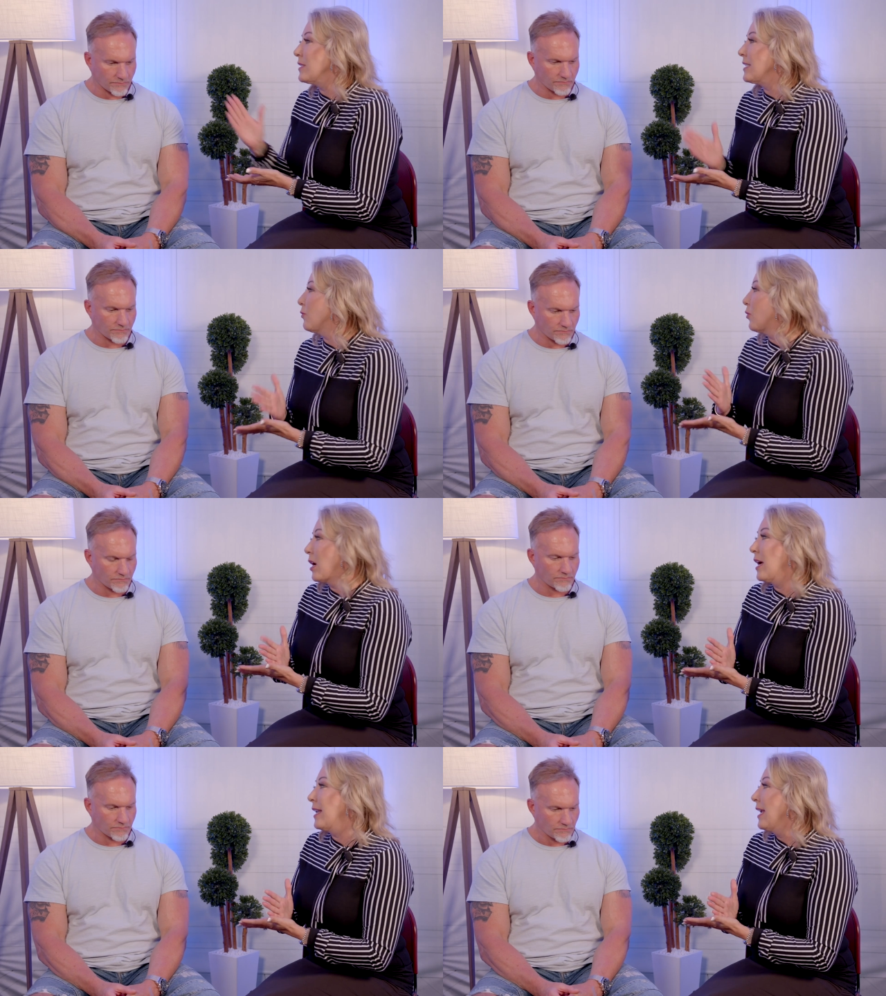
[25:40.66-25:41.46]
Speaker 1: and said,
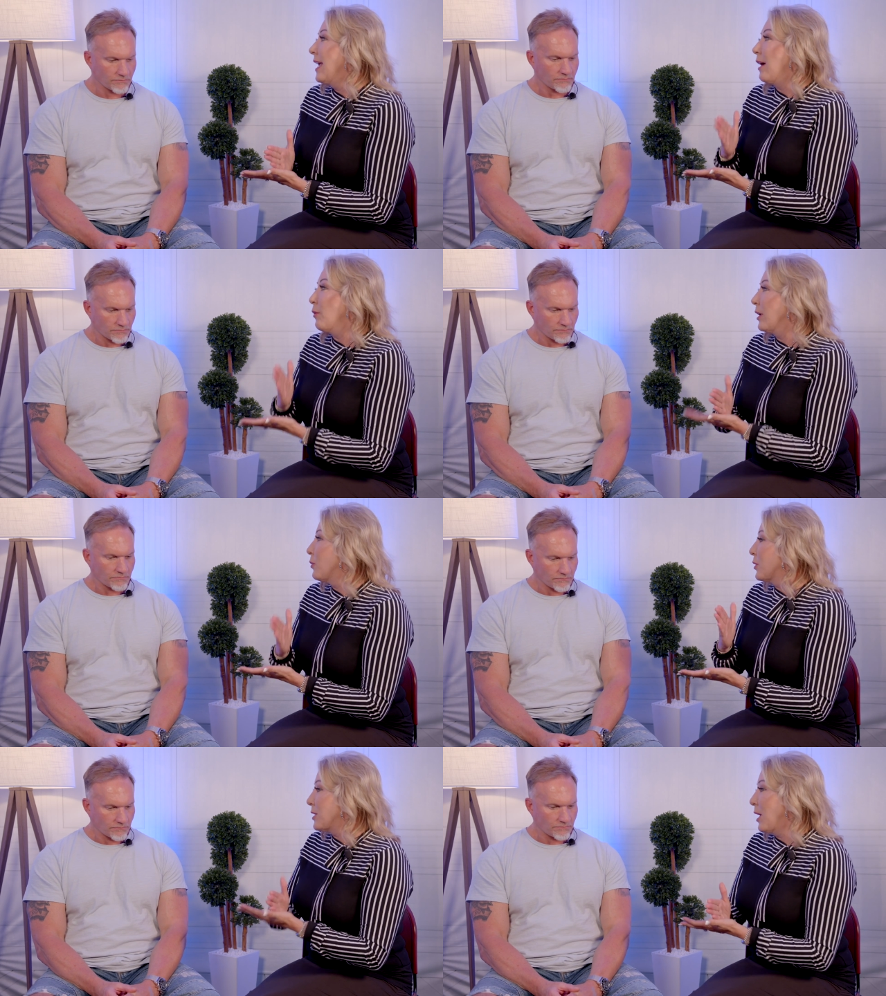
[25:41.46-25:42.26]
Ron, I
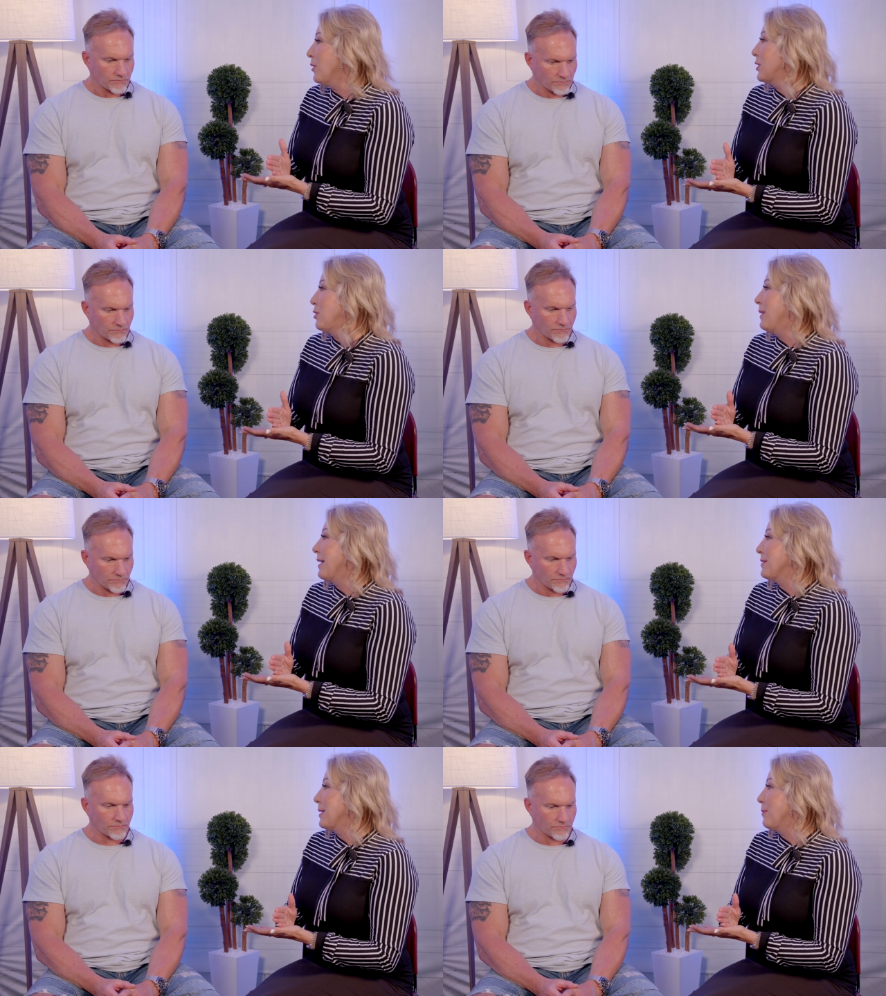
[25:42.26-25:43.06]
really want to talk to you
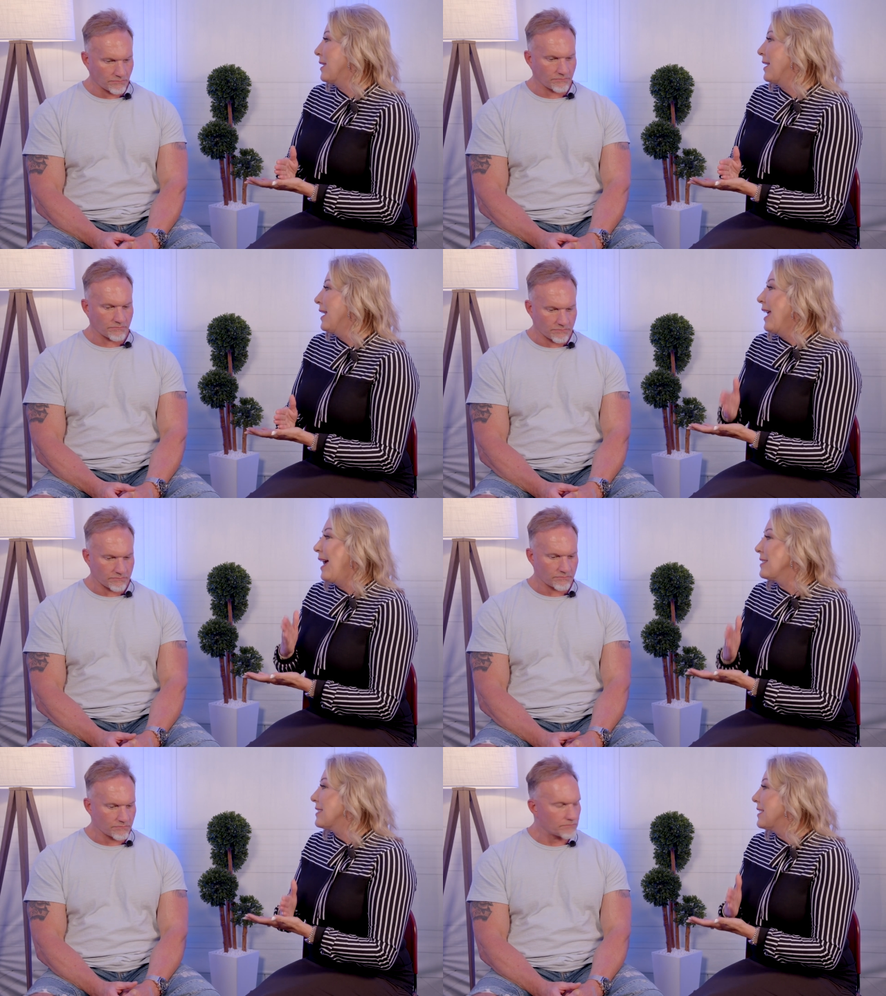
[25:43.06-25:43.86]
about something,
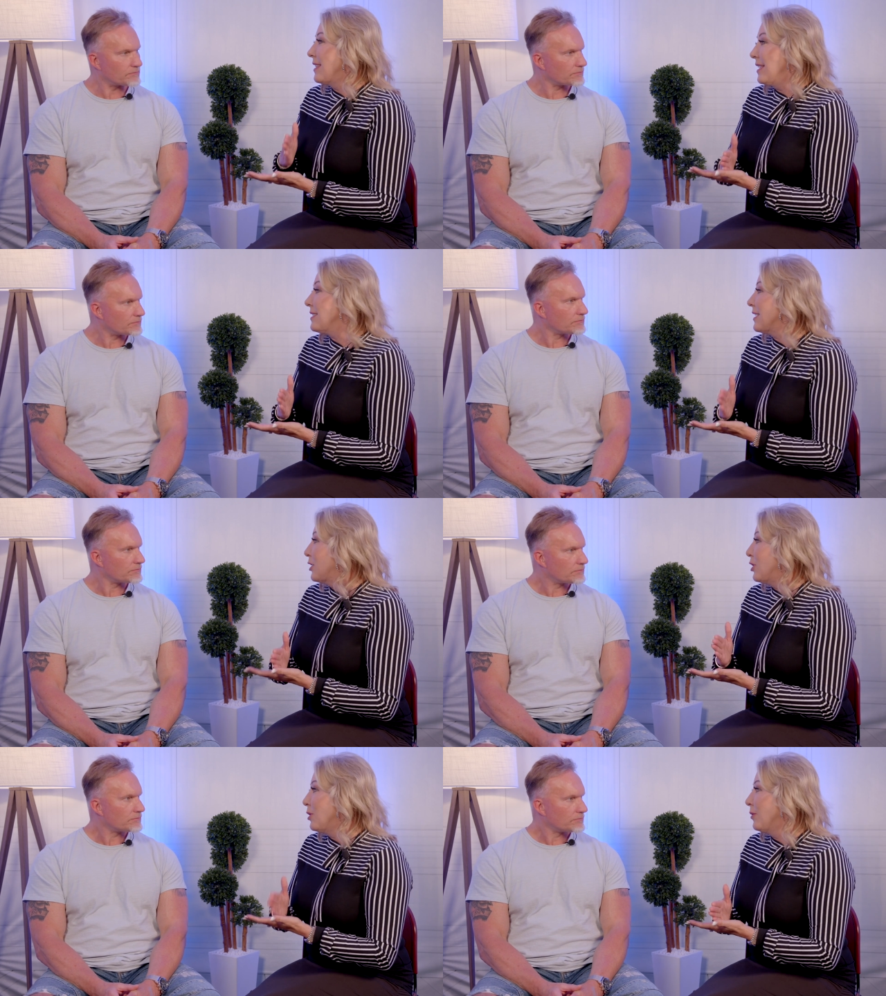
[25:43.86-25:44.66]
mm-hmm. I see this
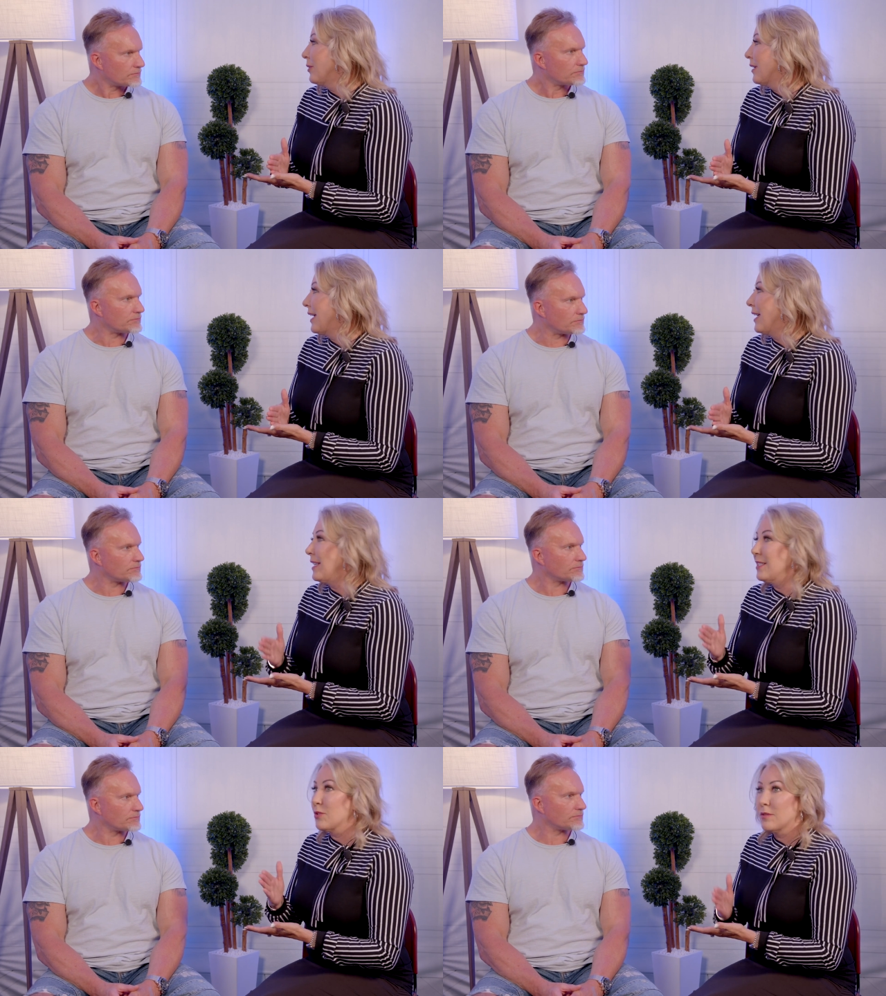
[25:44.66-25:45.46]
in you.
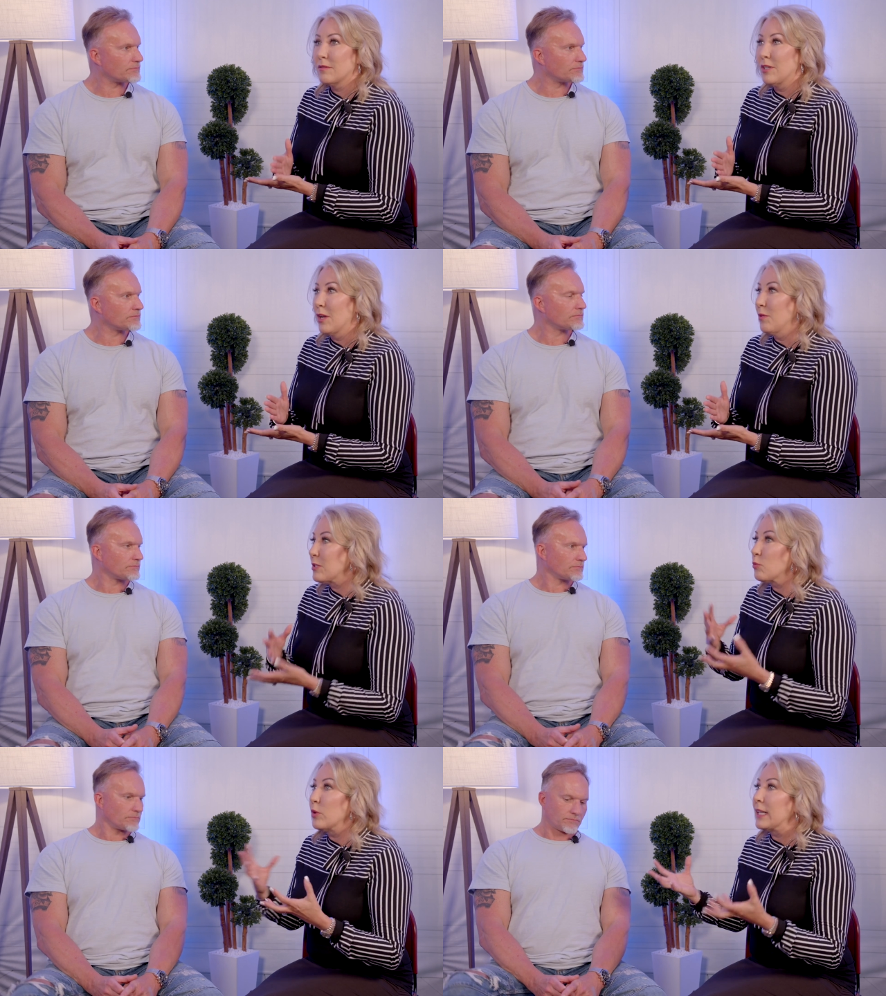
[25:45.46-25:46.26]
And mm-hmm. it's, you know,
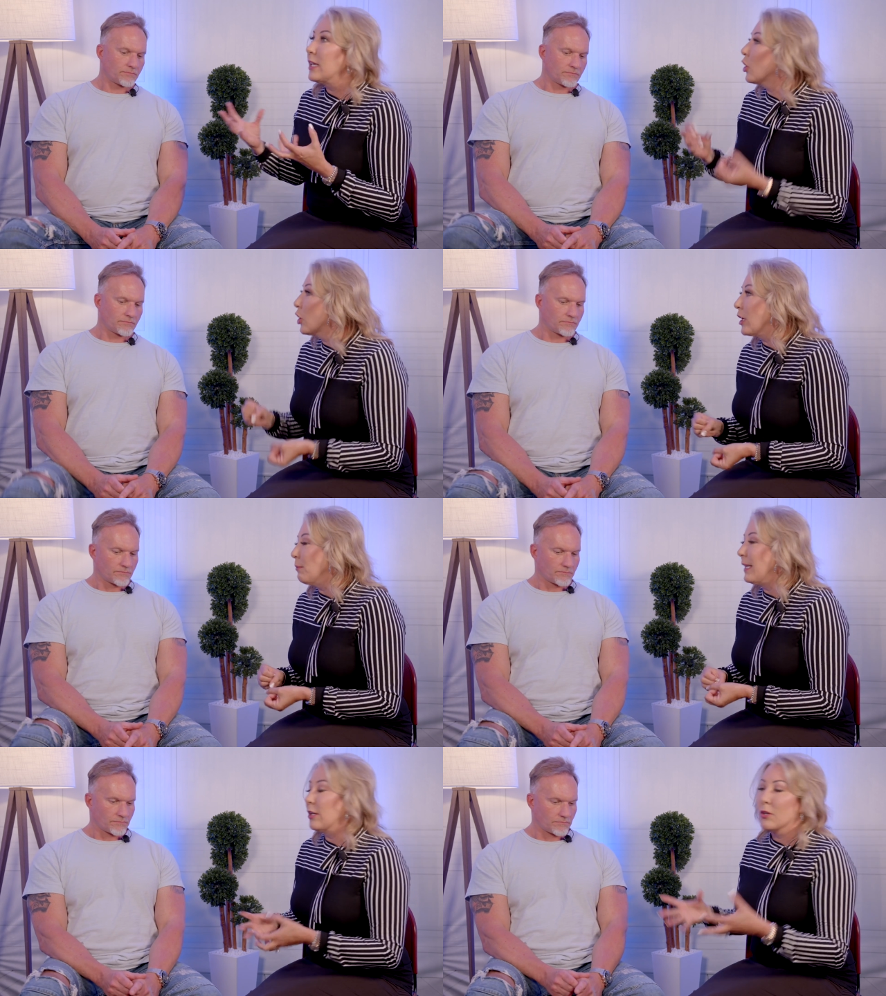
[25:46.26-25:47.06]
it's really
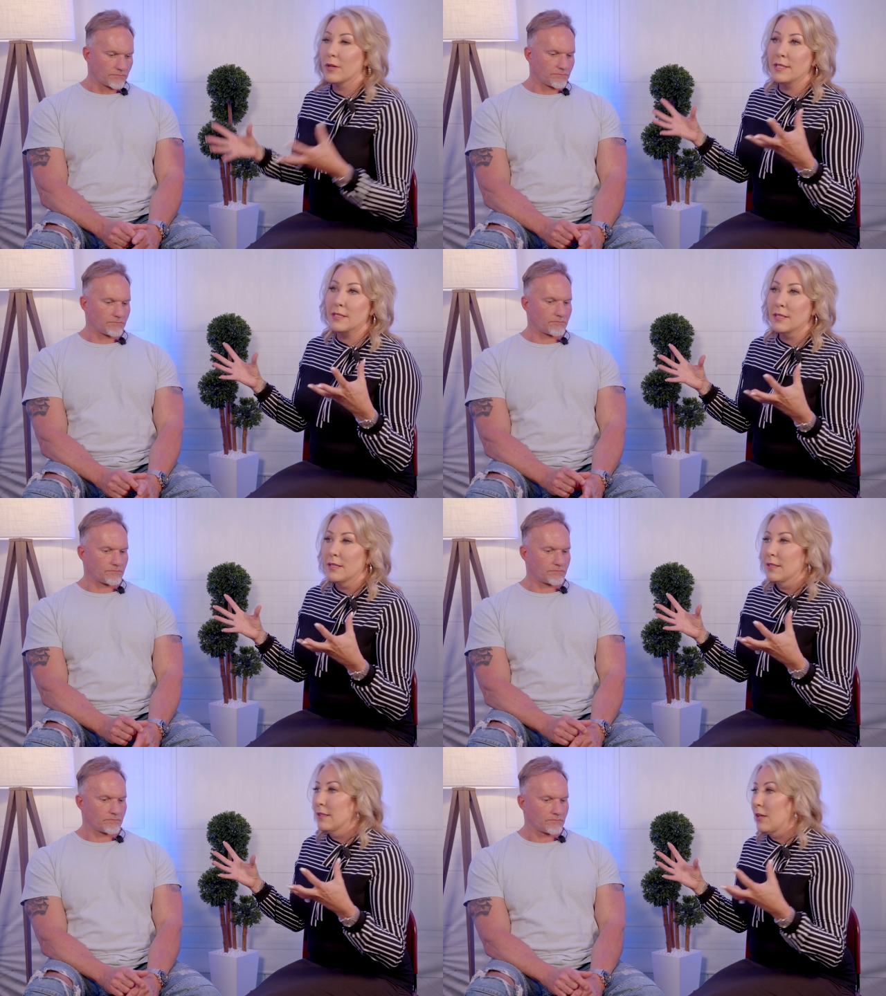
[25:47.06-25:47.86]
hurting me or mm-hmm. it's
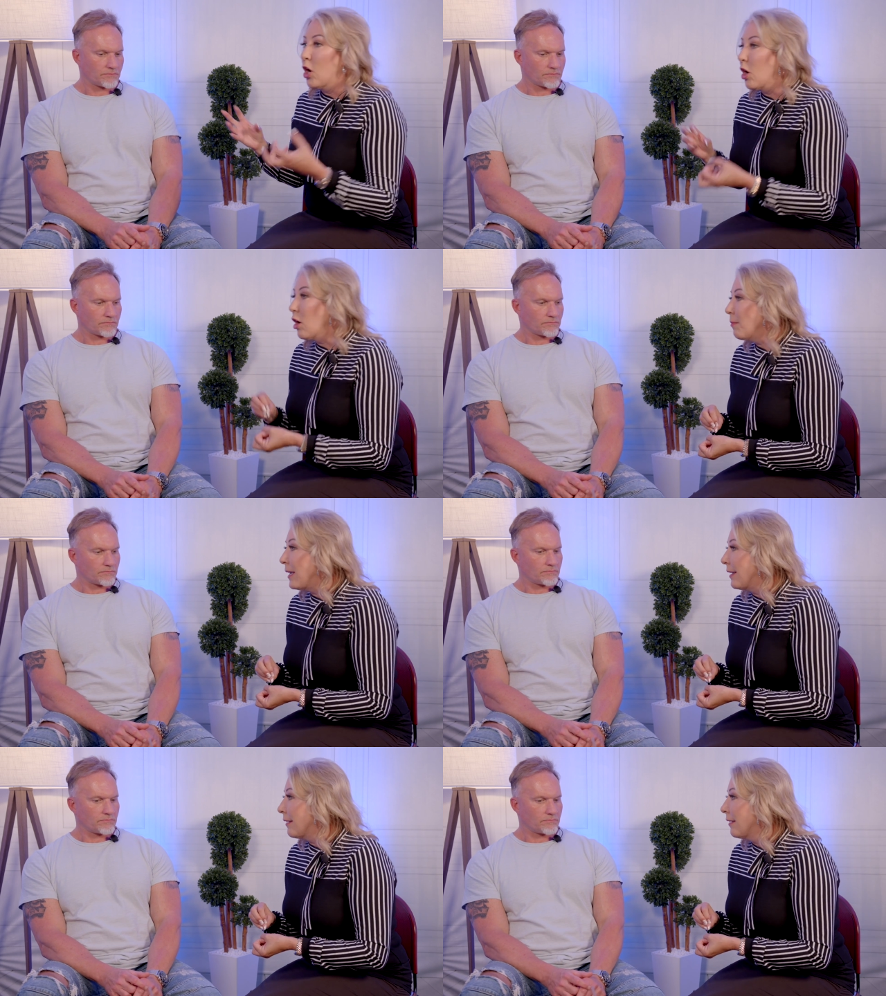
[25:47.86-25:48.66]

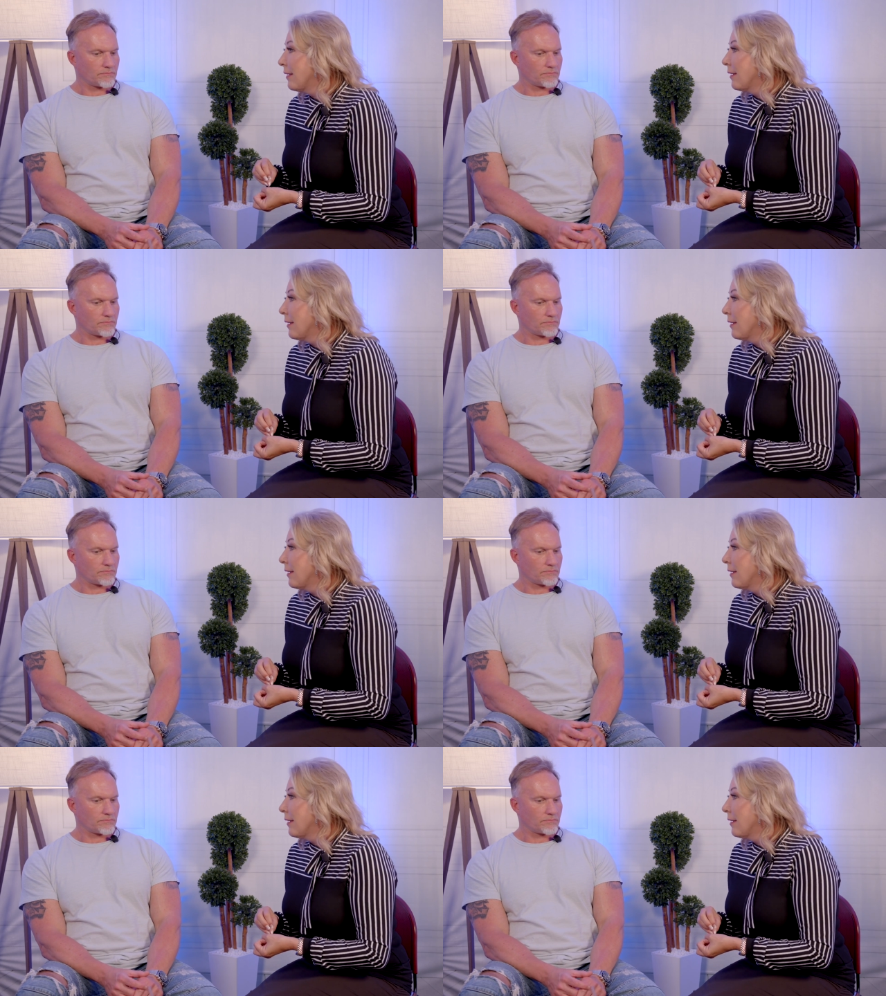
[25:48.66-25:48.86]
harming